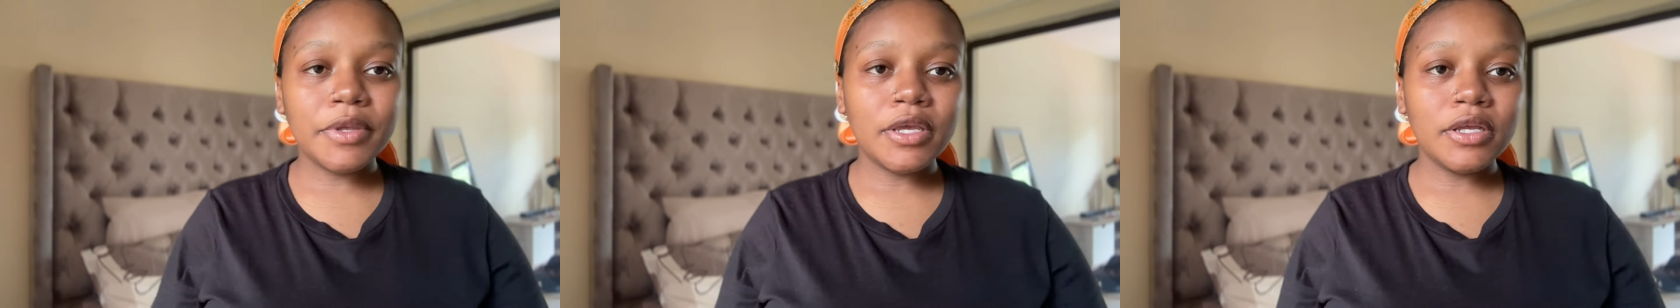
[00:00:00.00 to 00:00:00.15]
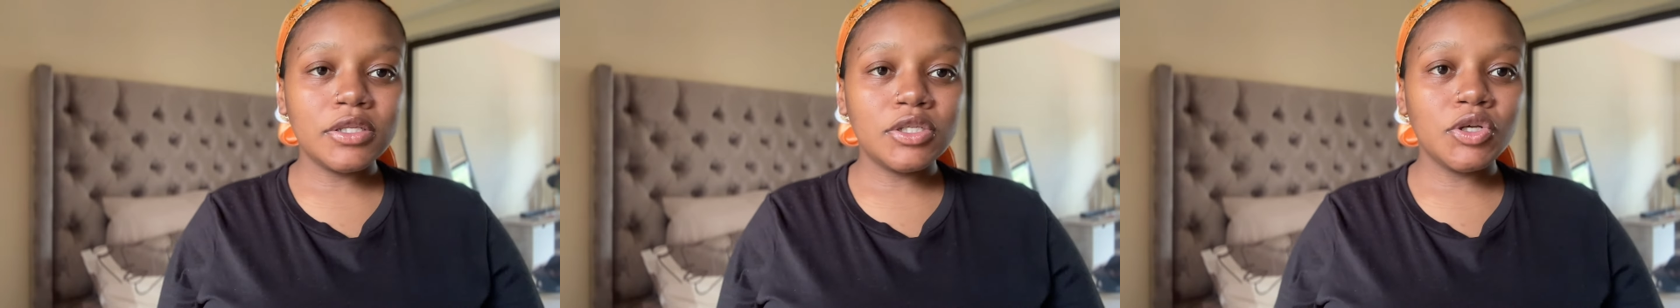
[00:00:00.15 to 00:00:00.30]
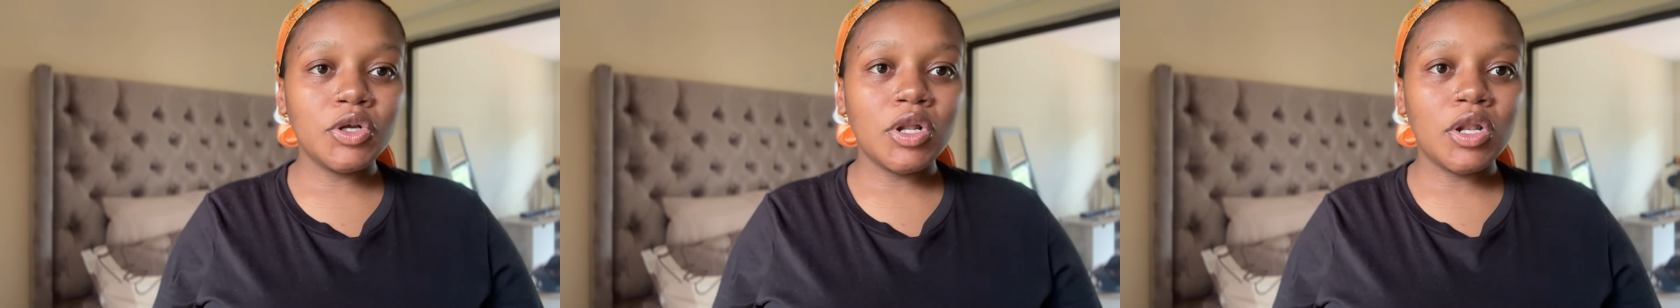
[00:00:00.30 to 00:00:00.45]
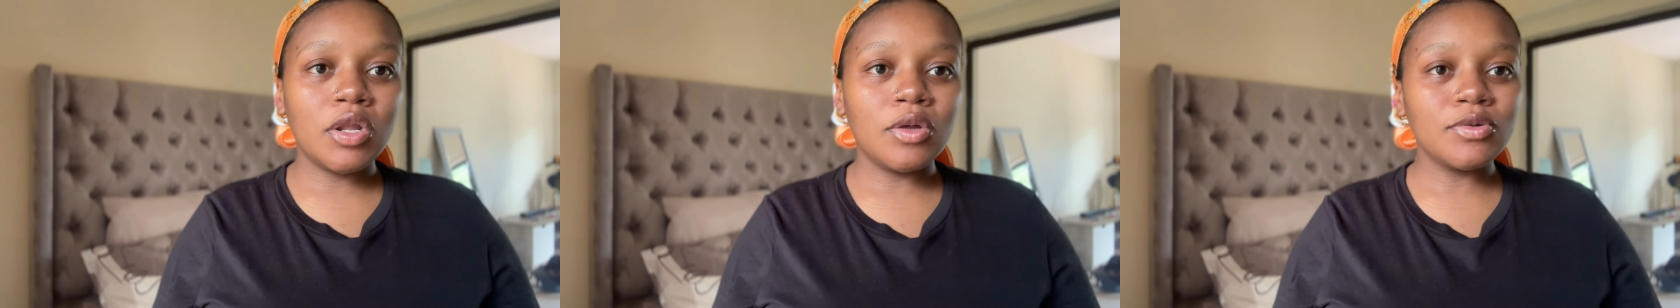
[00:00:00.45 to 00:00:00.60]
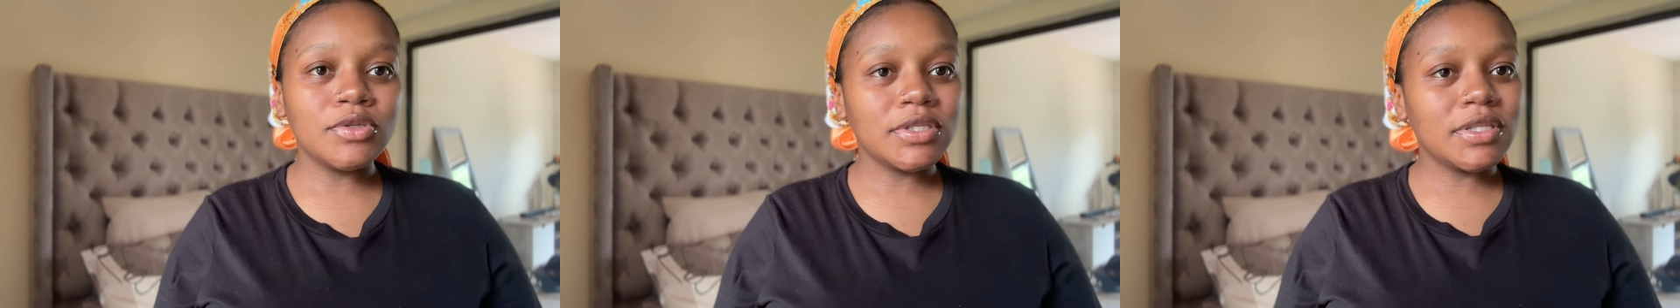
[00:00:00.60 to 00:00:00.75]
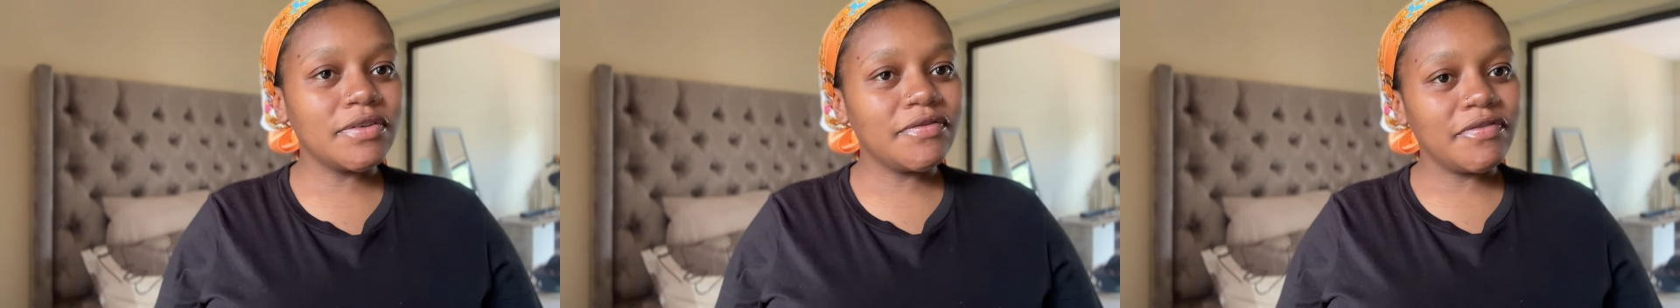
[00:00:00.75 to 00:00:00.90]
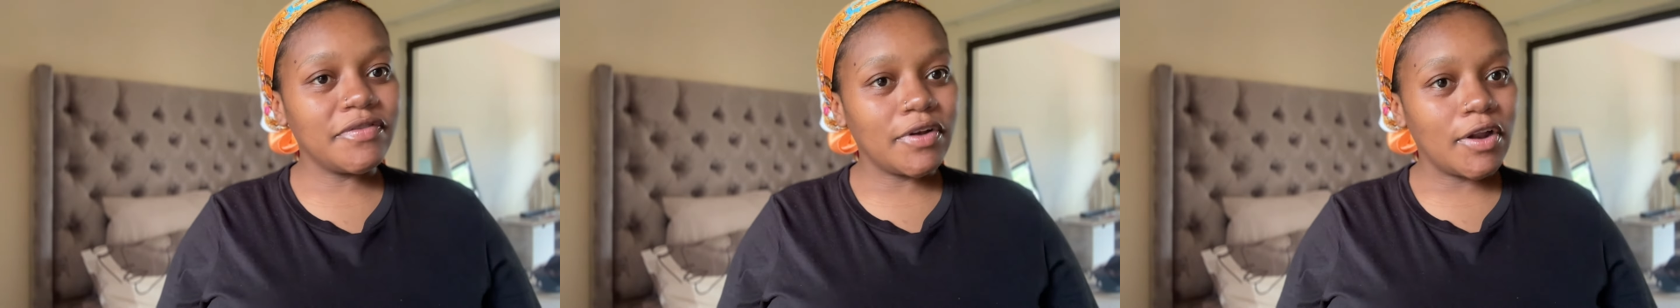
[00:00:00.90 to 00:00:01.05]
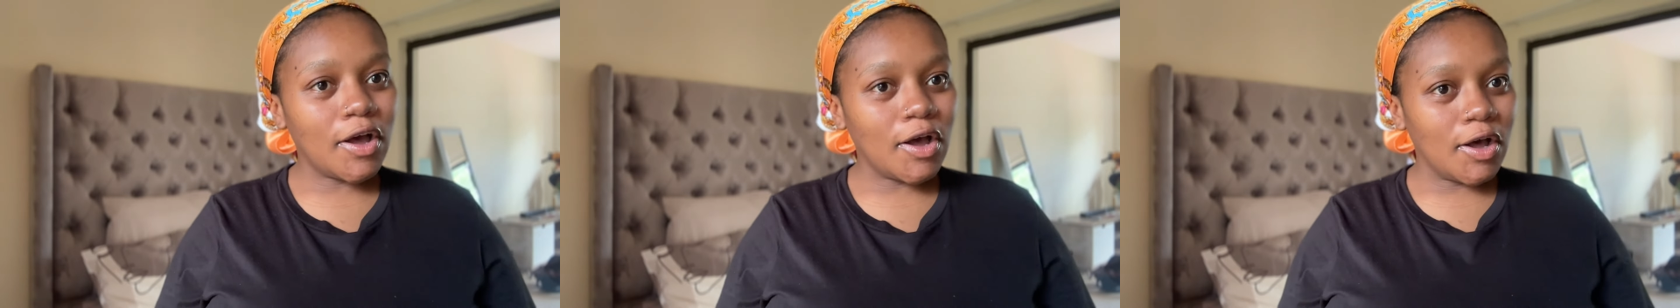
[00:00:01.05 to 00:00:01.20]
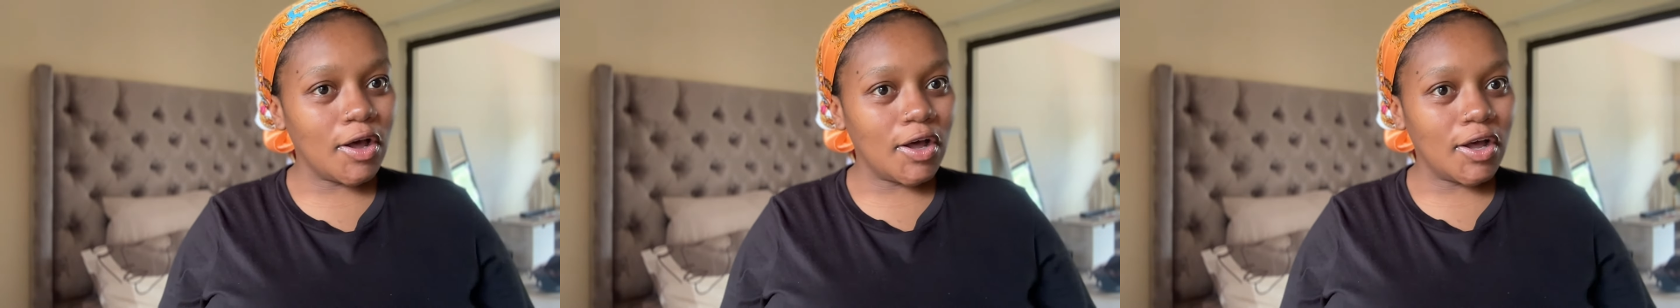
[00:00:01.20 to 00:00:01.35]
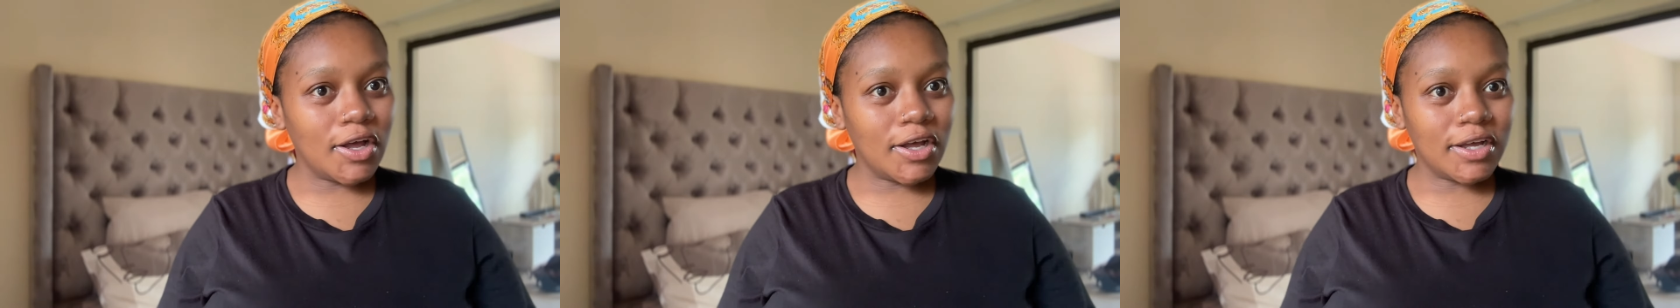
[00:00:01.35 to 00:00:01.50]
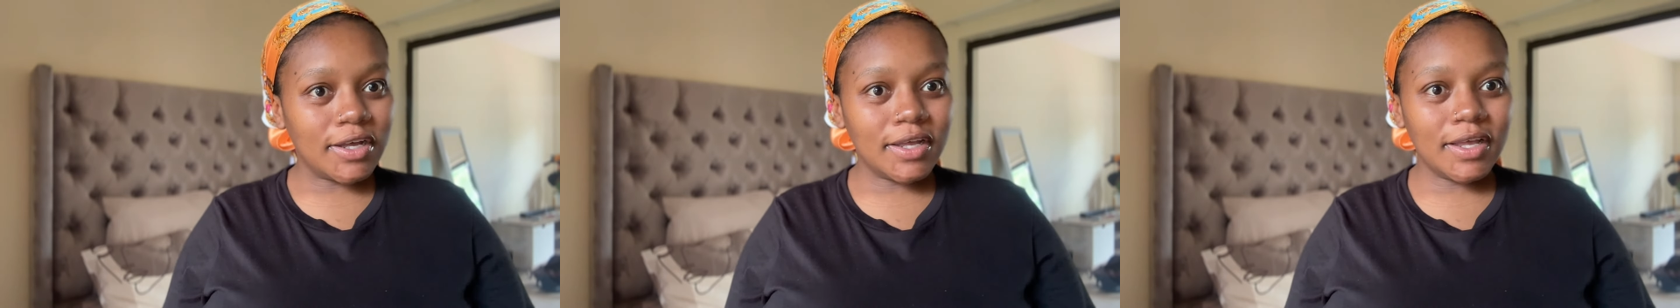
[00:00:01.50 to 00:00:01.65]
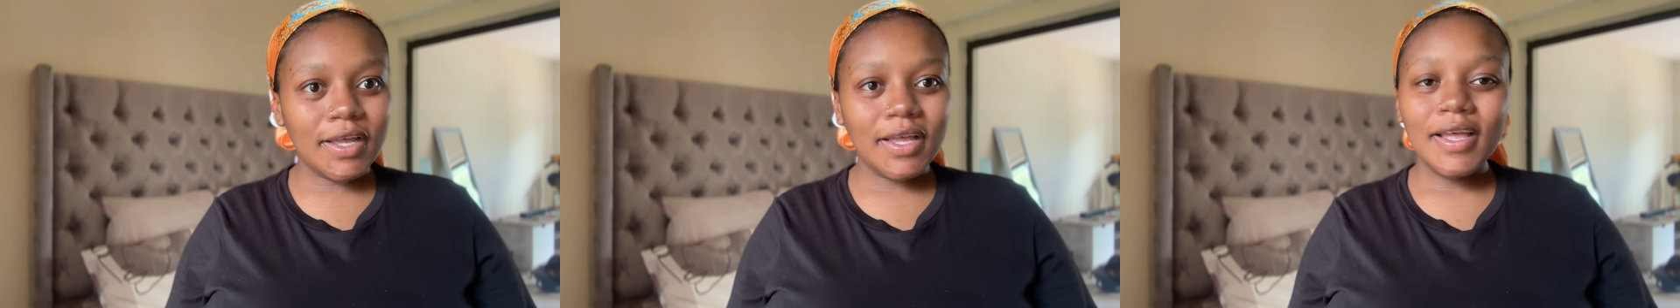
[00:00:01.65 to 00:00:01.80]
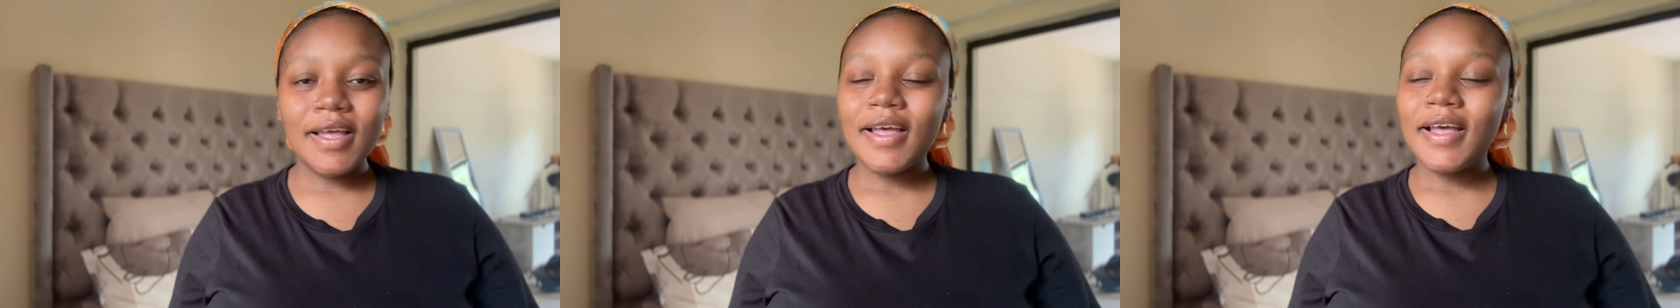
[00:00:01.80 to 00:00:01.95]
here to close the
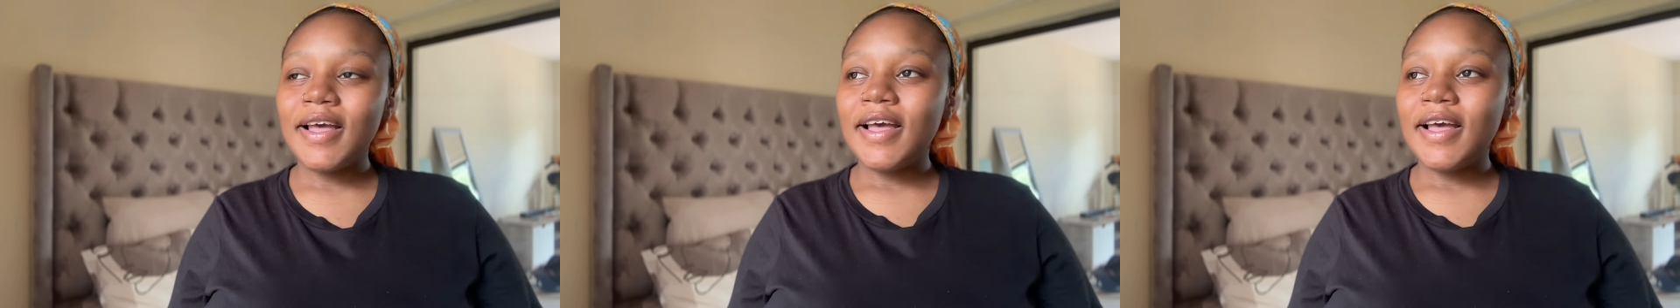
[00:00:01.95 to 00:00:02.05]
vlog.